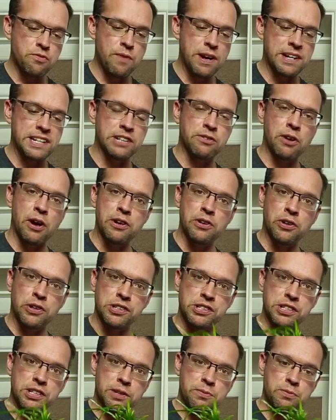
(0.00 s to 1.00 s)
ready grown
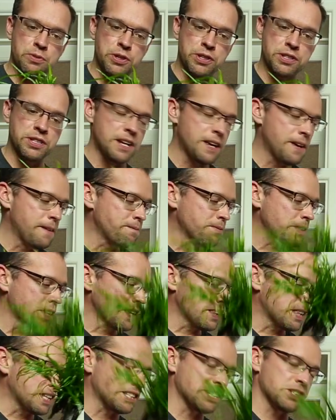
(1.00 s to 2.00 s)
onto the wood.
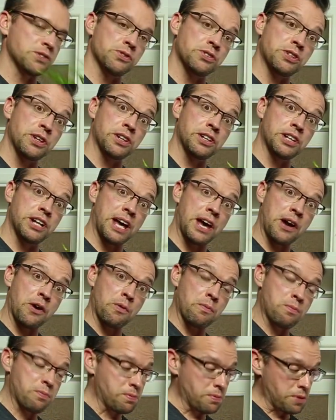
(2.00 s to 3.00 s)
This is also going to
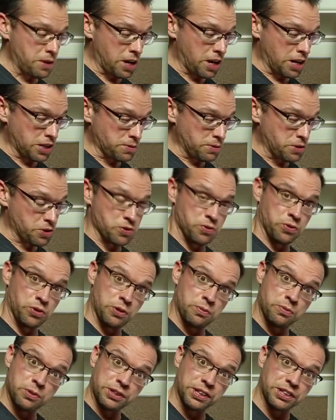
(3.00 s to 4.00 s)
help to ensure
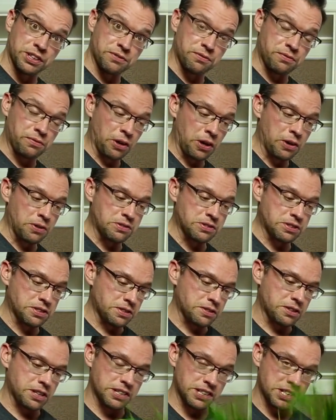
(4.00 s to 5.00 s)
the wood doesn't float
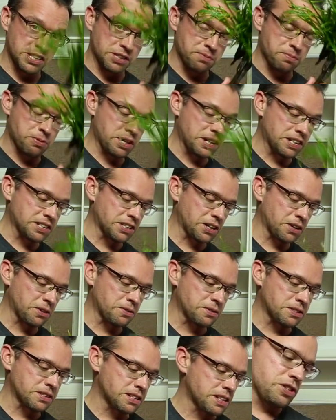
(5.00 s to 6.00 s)
because this is
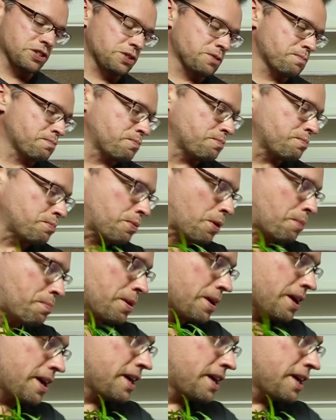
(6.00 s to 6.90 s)
pre-soaked. Just pop it